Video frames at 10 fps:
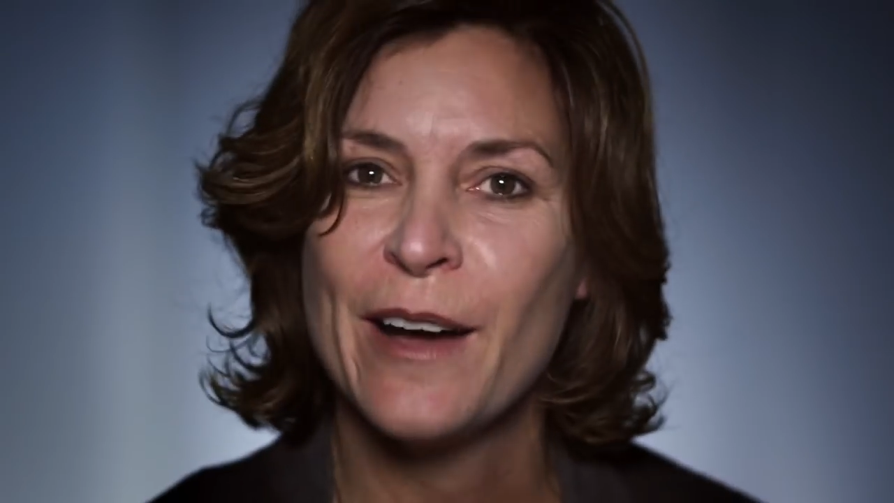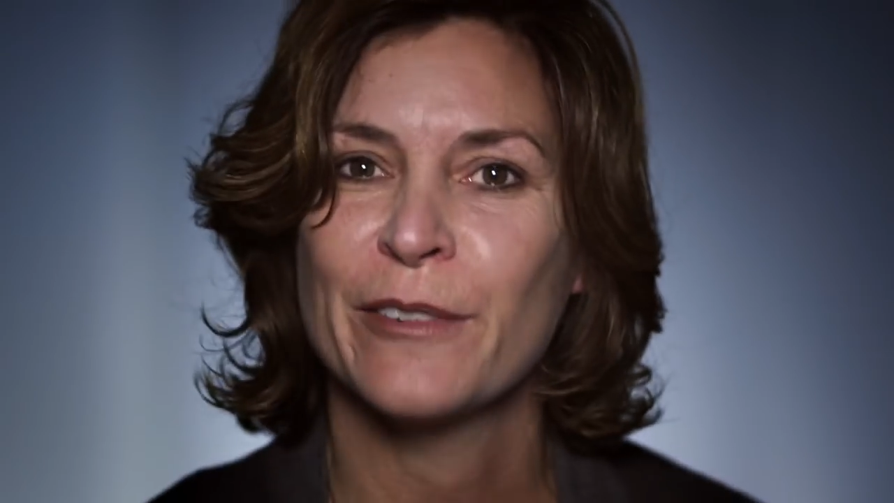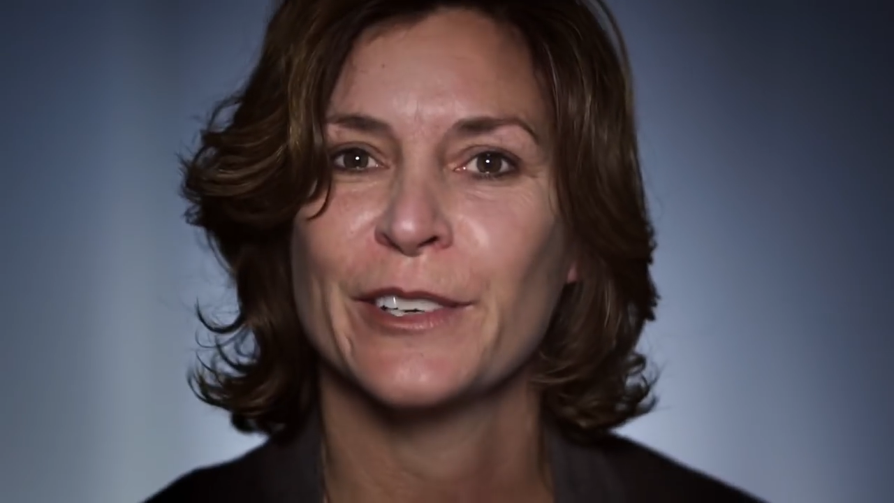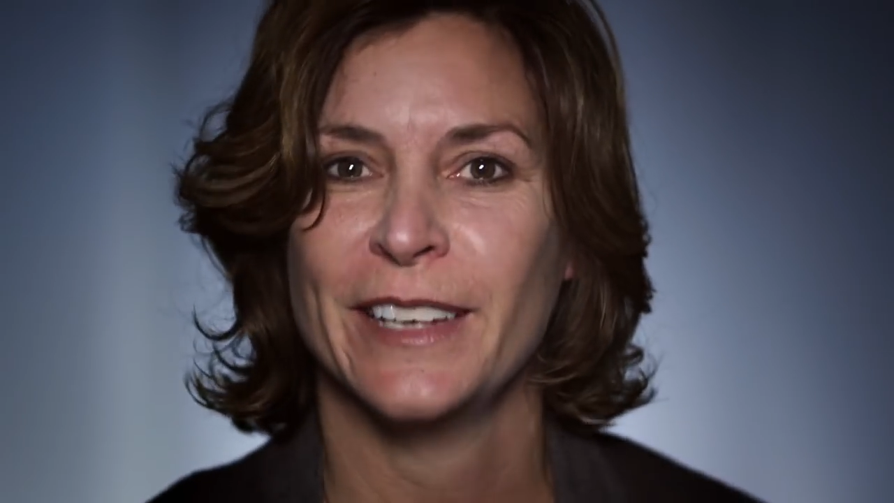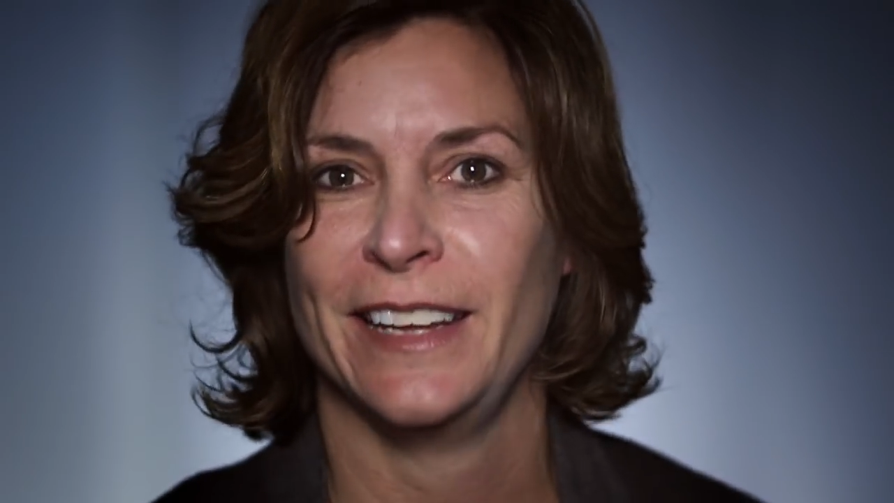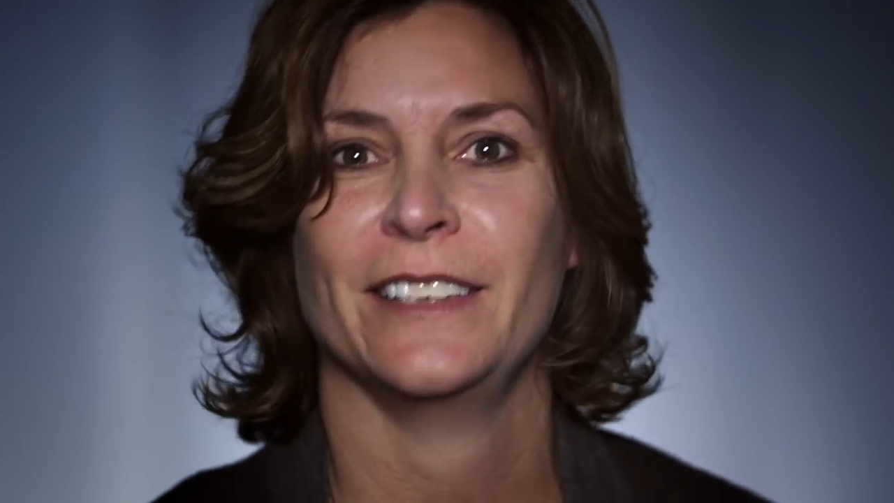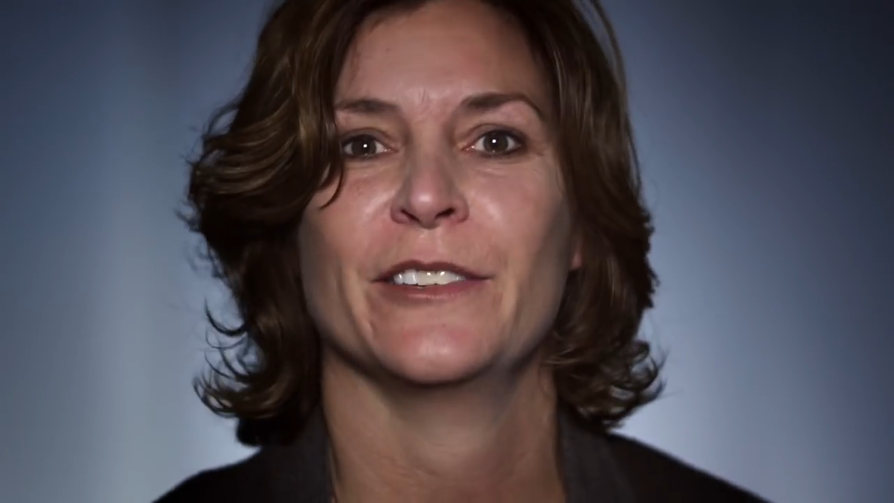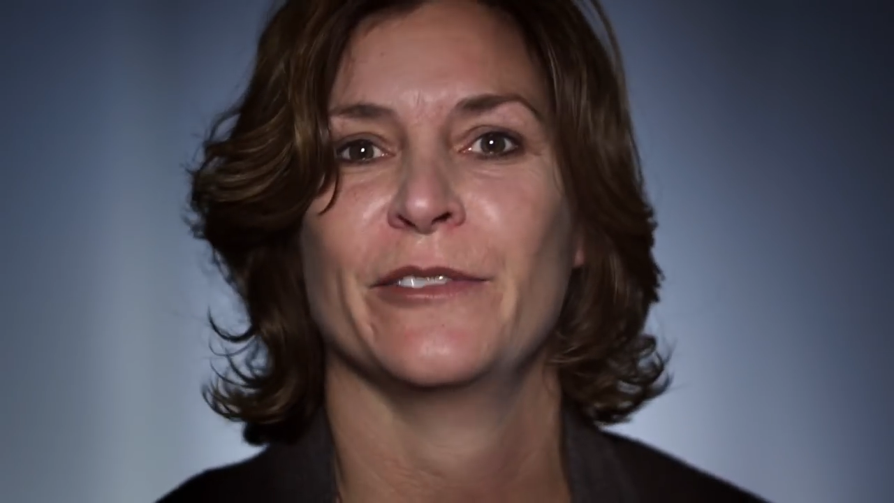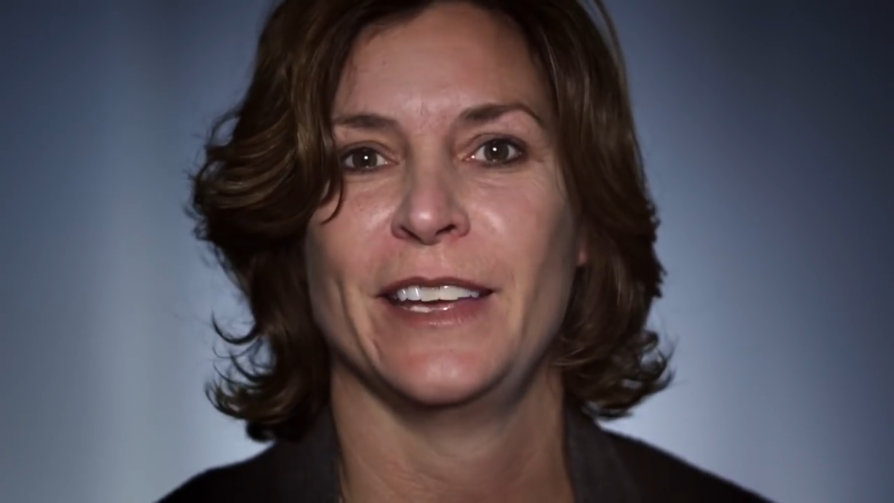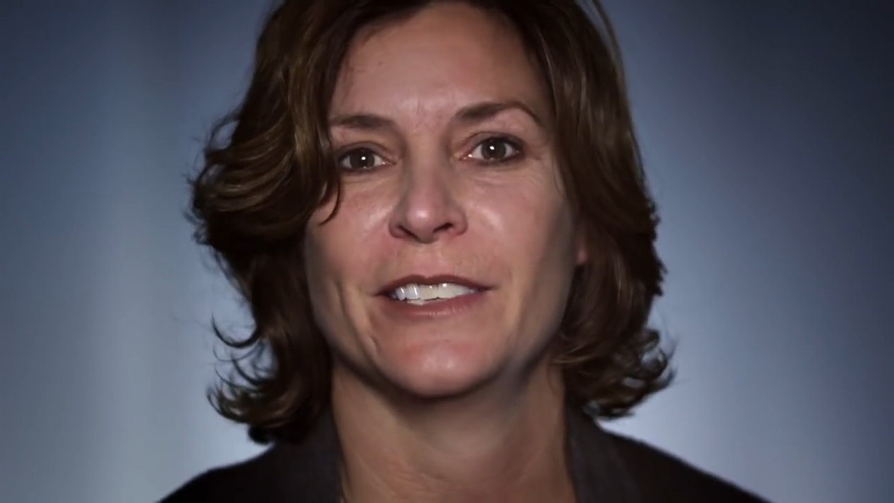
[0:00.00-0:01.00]
ever need
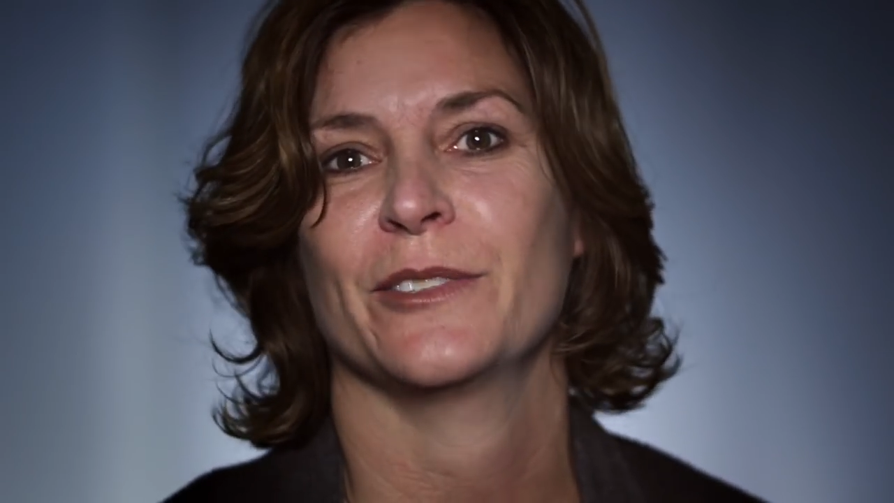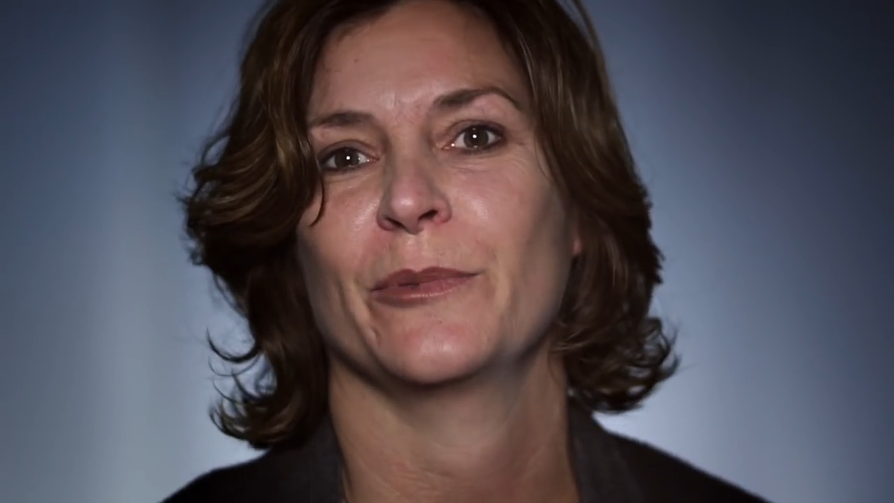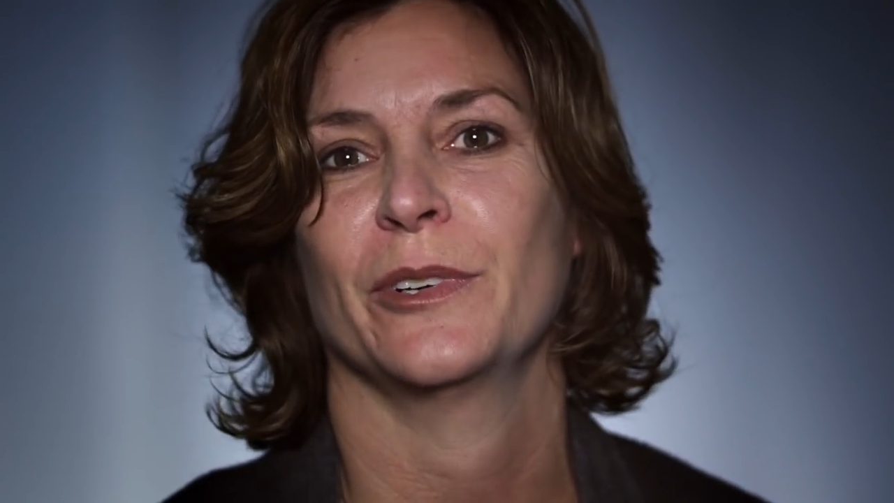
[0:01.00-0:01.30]
to face the